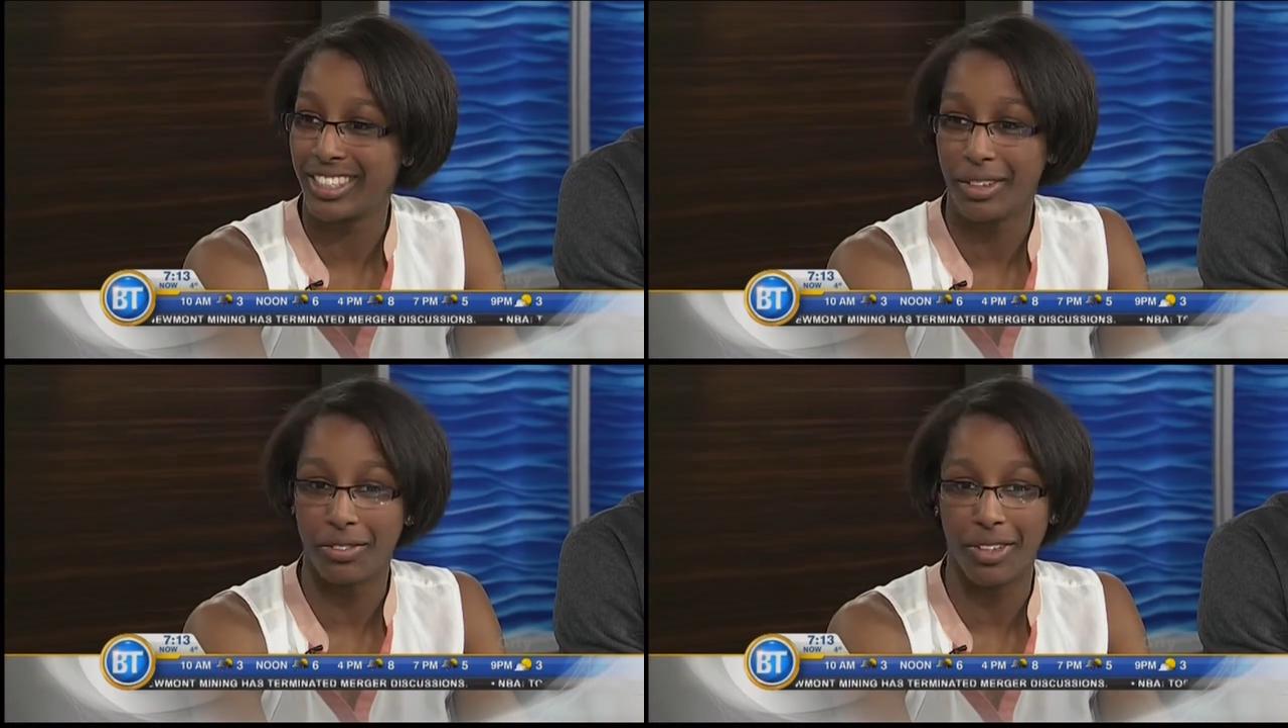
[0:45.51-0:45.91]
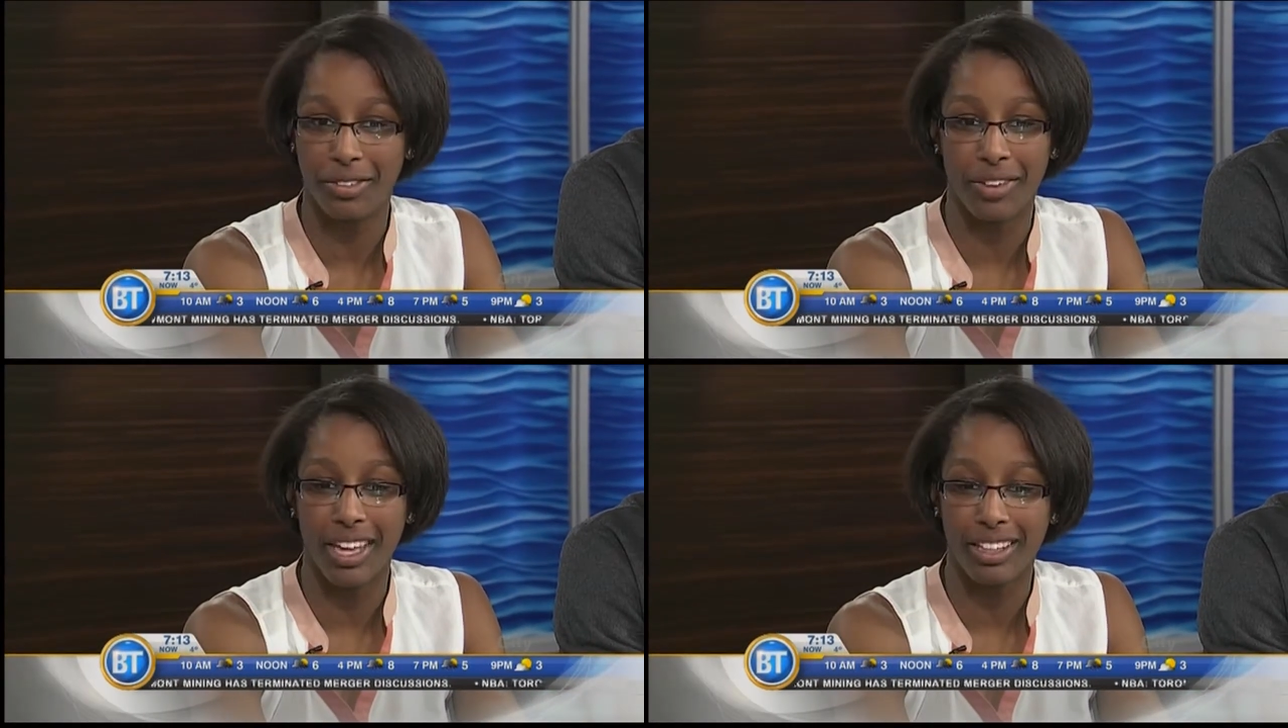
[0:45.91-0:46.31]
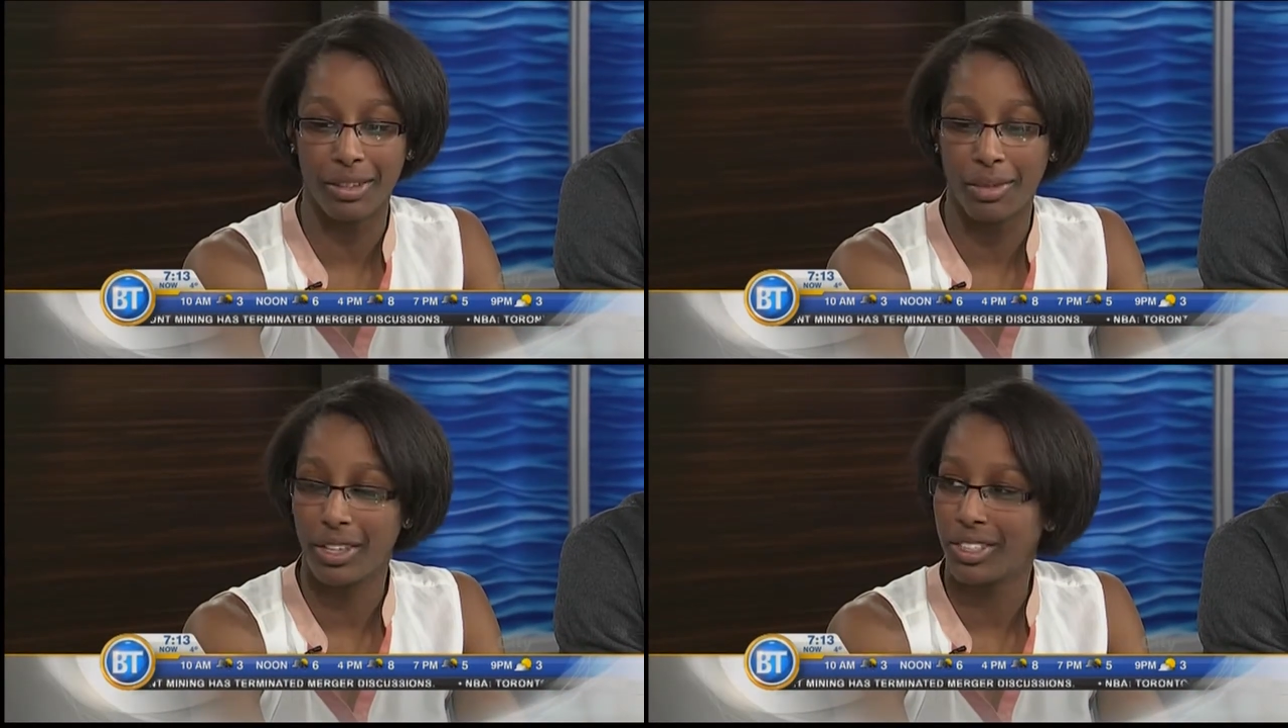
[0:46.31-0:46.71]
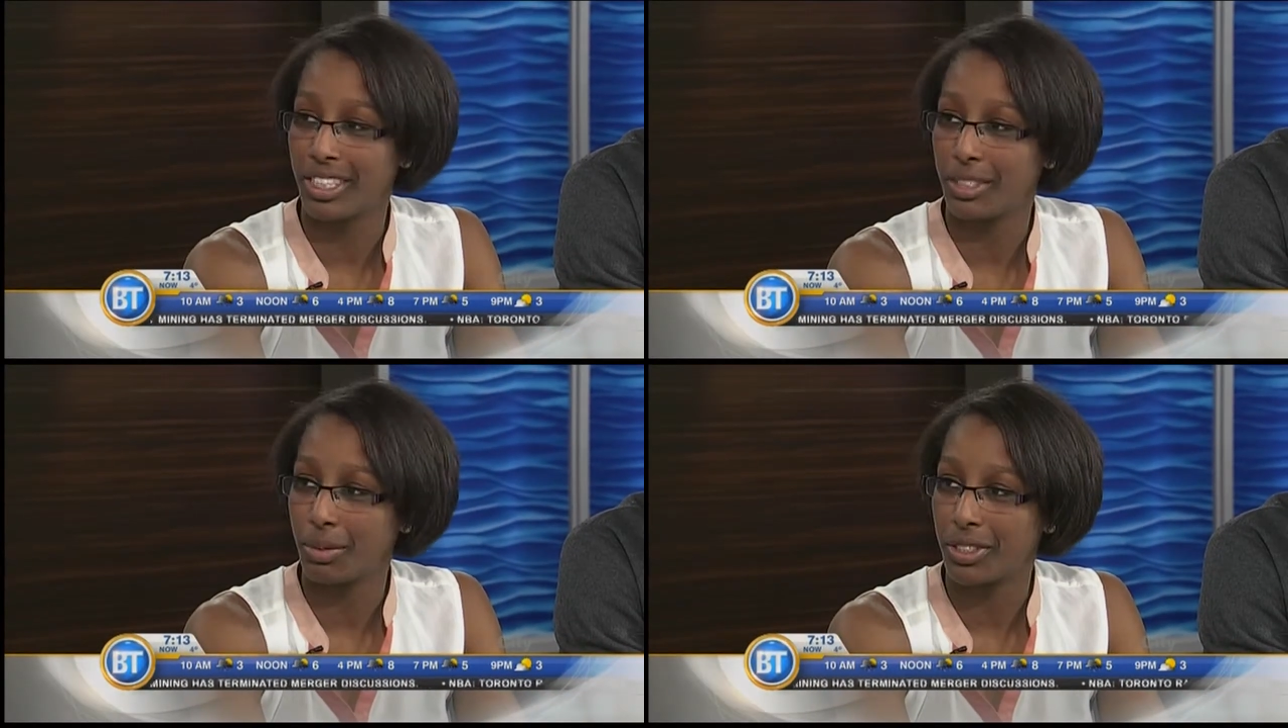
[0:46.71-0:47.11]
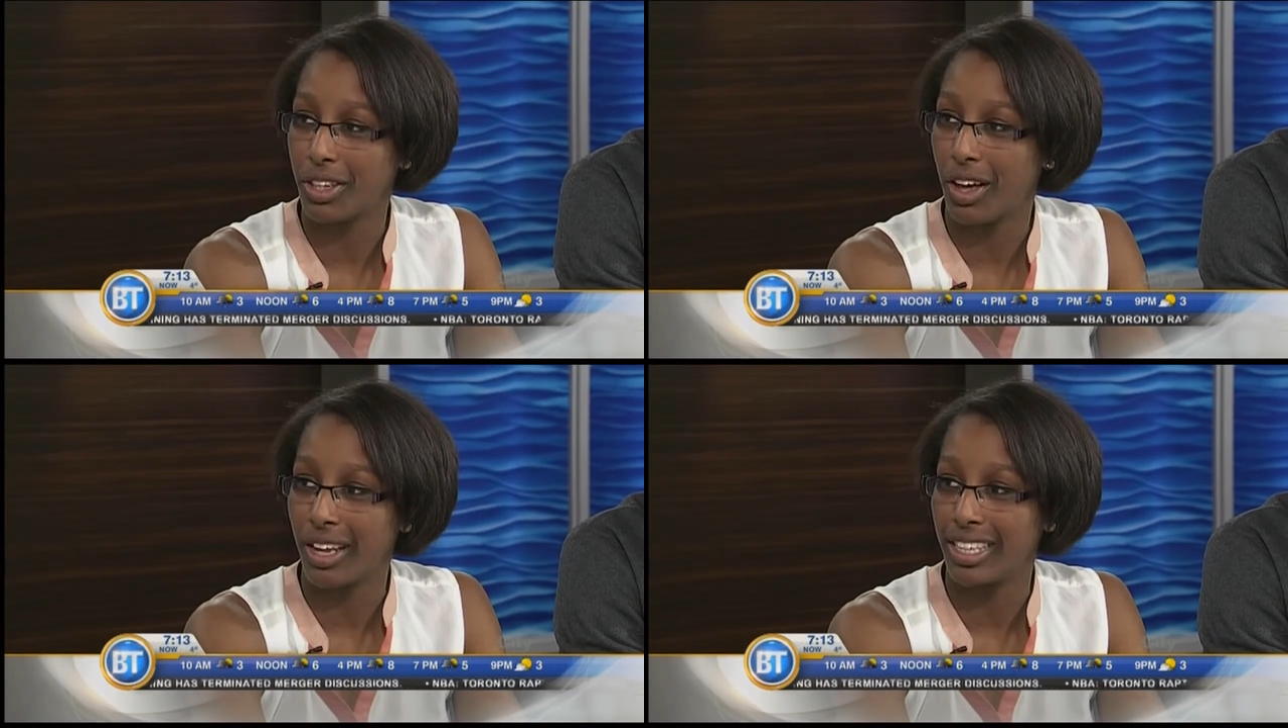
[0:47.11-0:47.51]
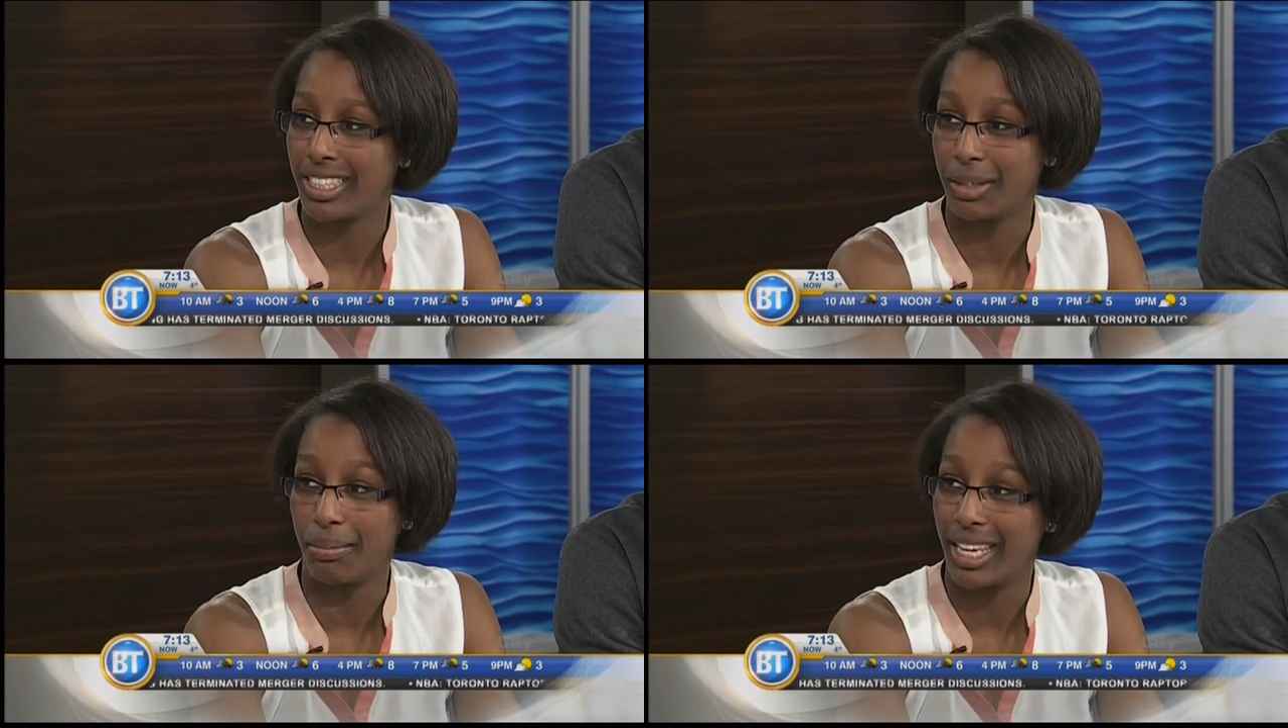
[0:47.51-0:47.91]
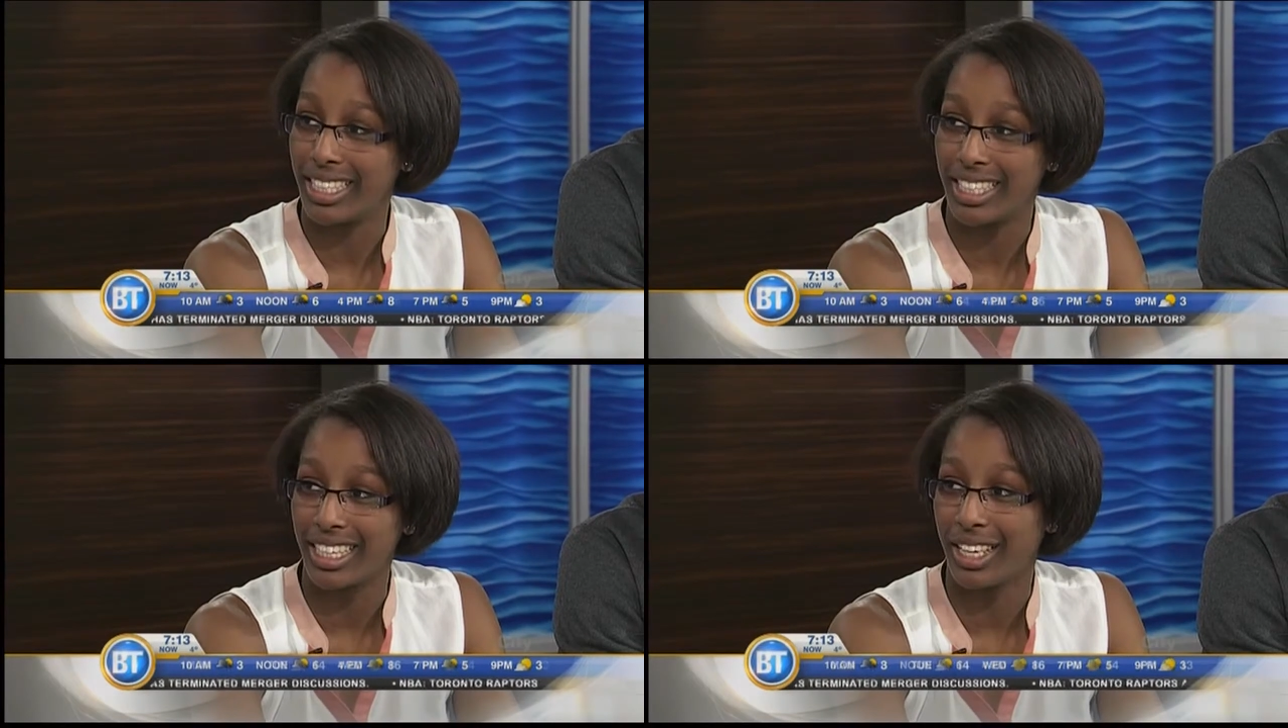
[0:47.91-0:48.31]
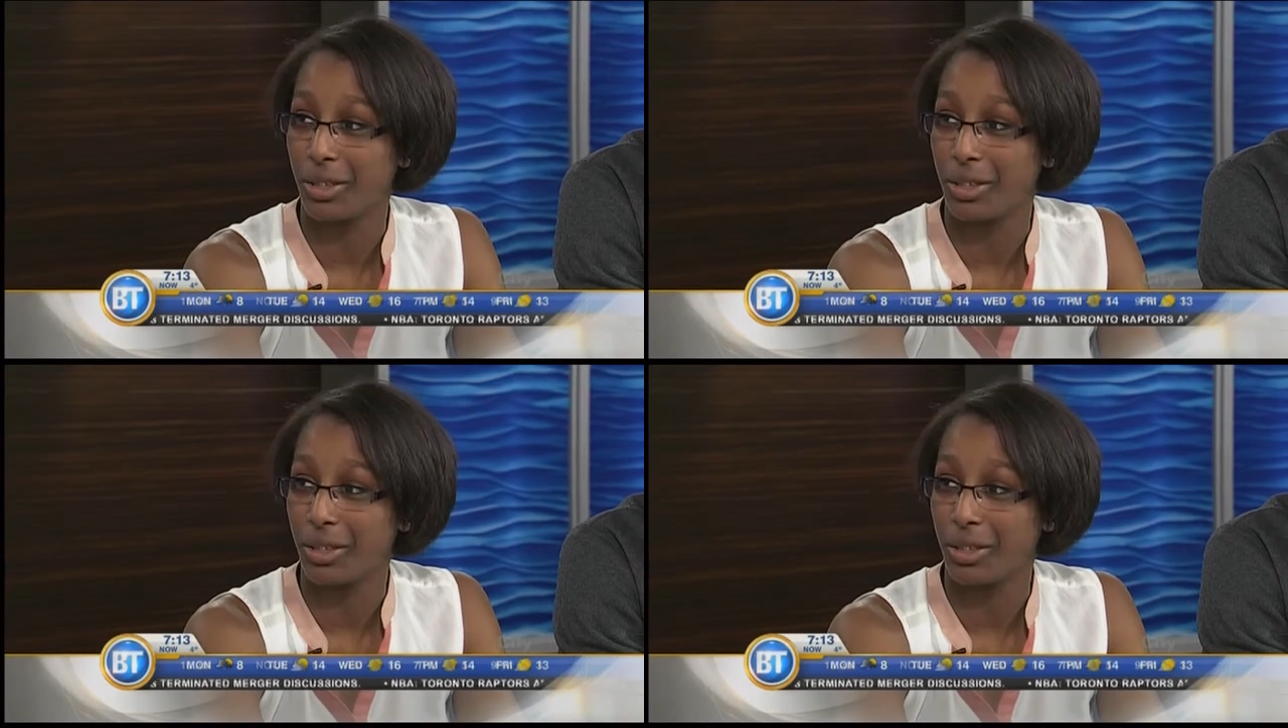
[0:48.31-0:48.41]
The event the BLGs puts on is amazing.